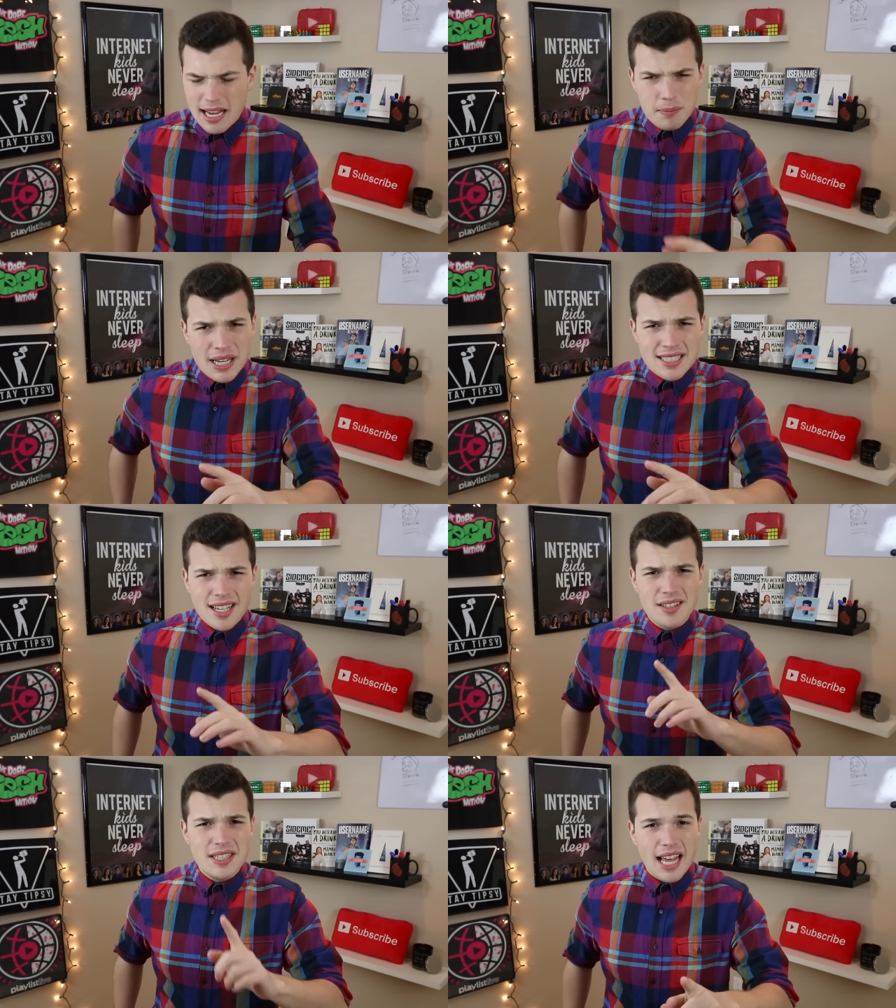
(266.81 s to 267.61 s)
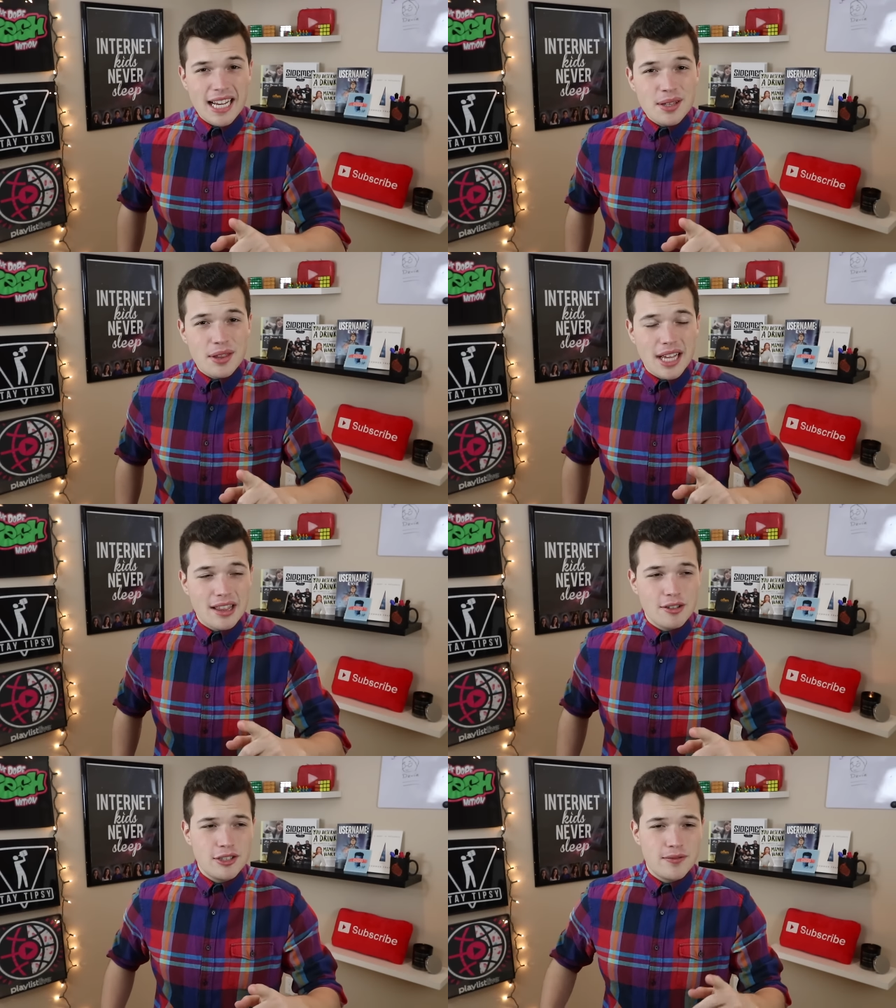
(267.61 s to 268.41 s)
And based on the length
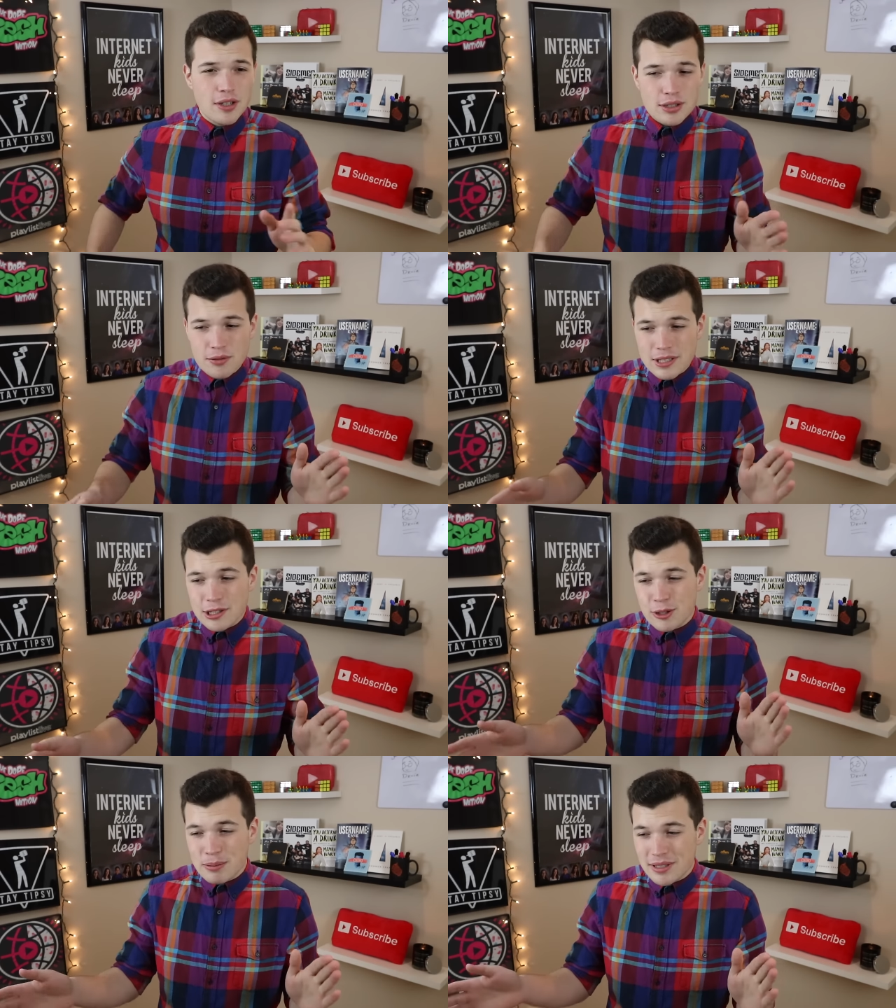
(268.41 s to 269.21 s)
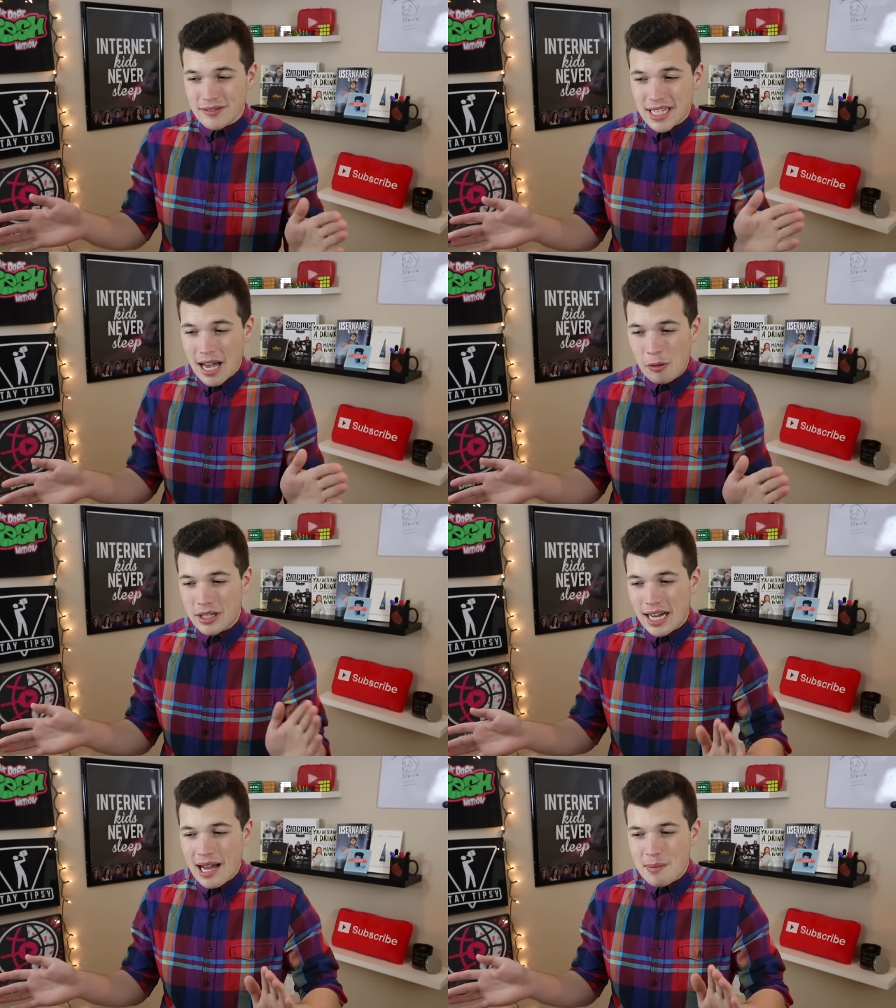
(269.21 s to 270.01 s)
that those first three strips of towel
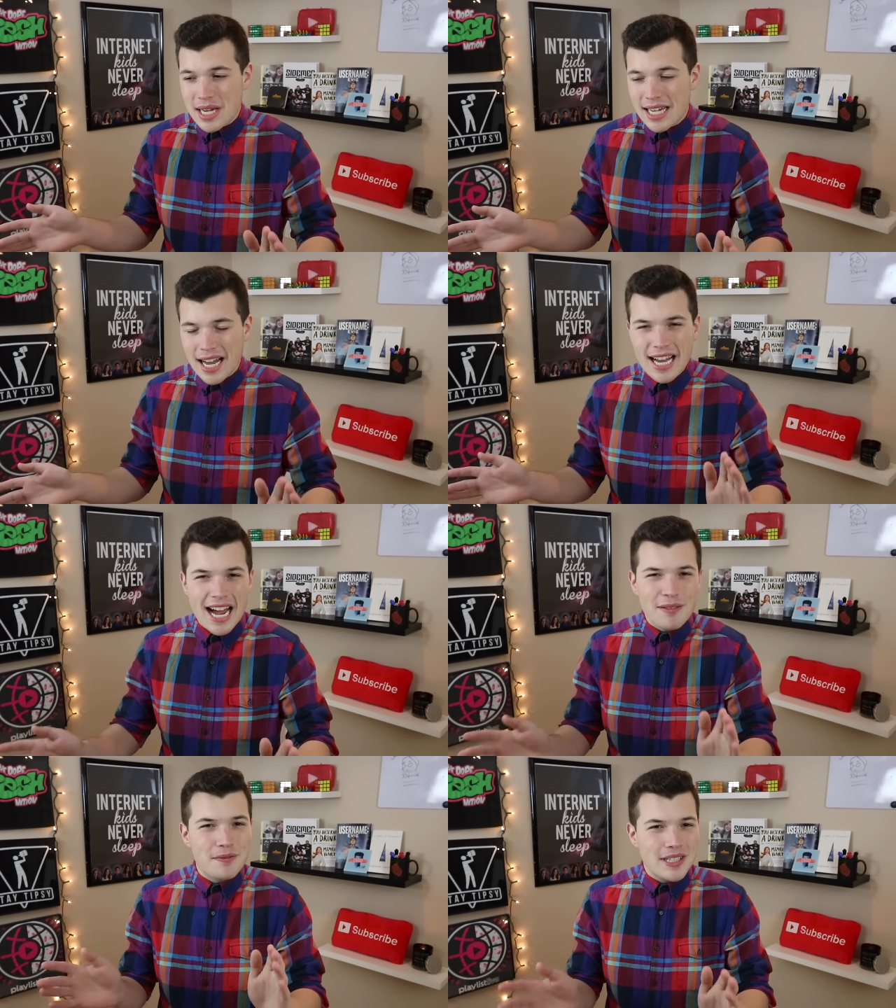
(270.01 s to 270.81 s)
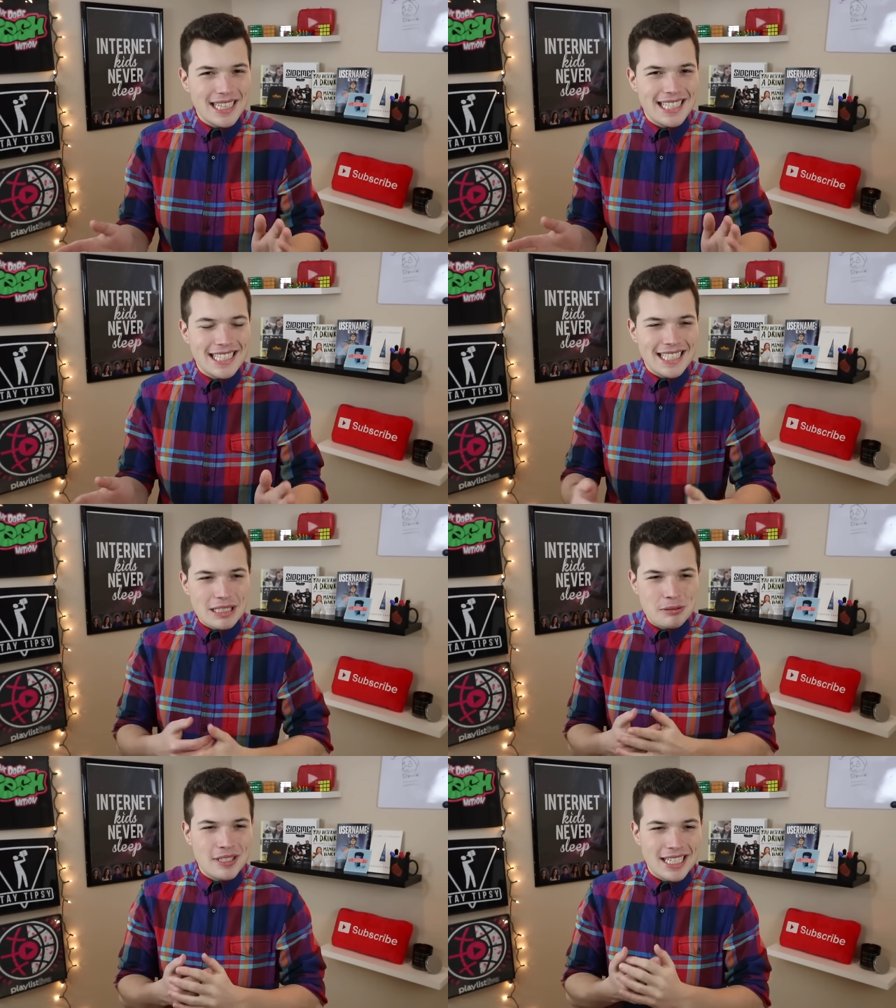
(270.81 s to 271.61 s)
got me, I had a feeling
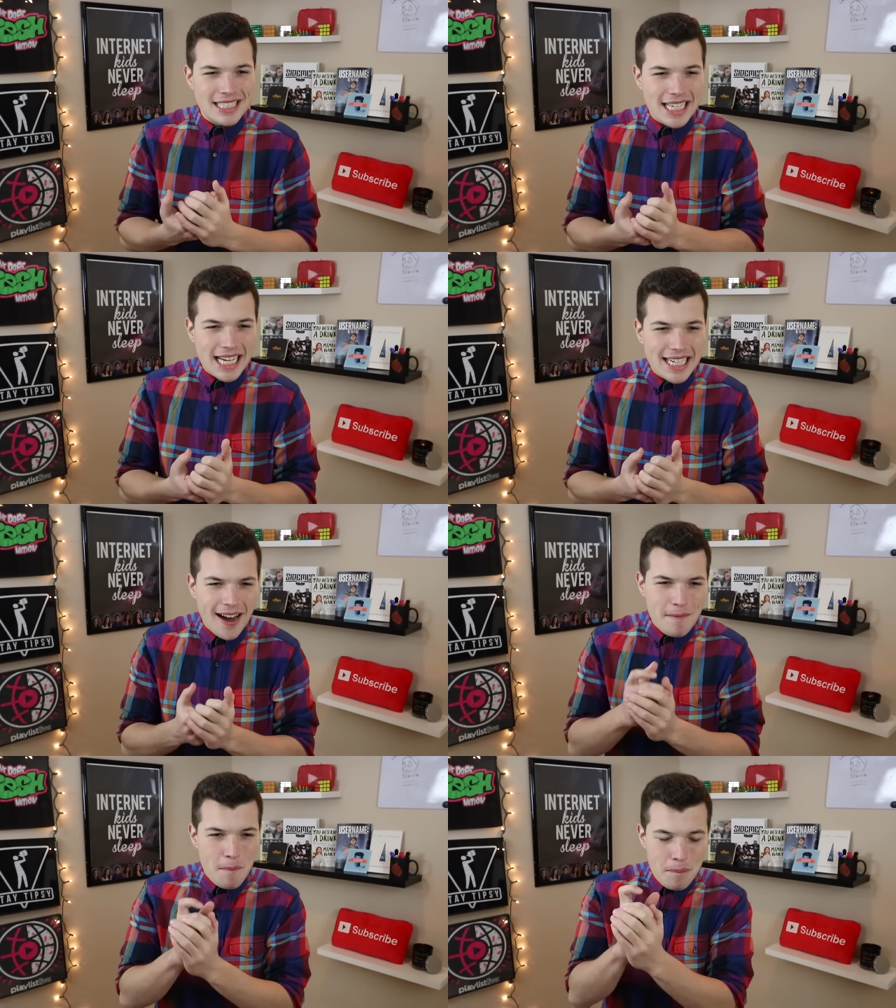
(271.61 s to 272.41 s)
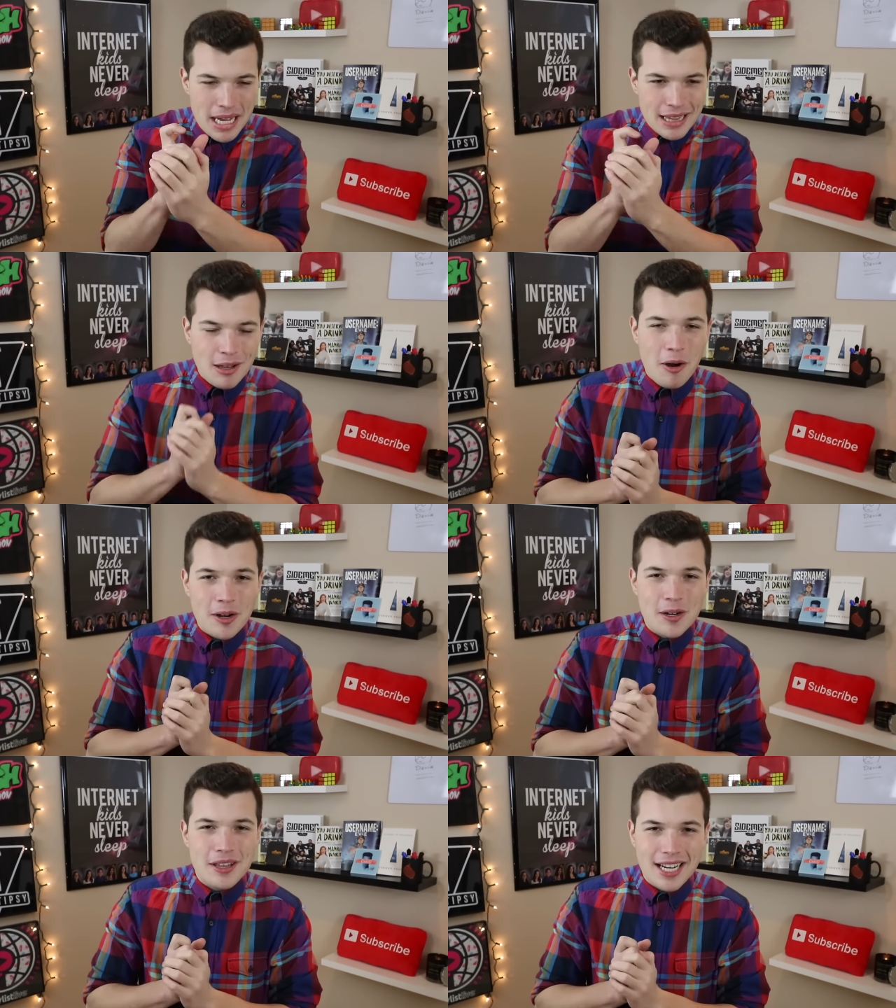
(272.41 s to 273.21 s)
this was gonna take a bit
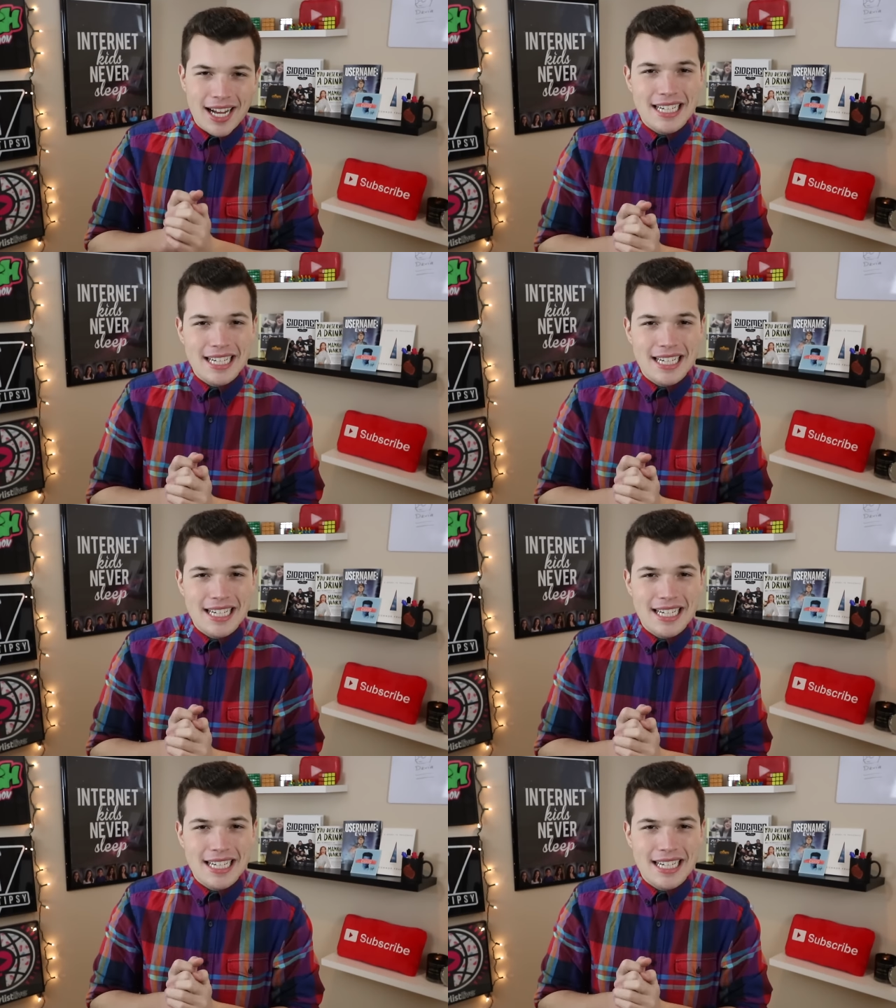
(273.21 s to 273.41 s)
longer than I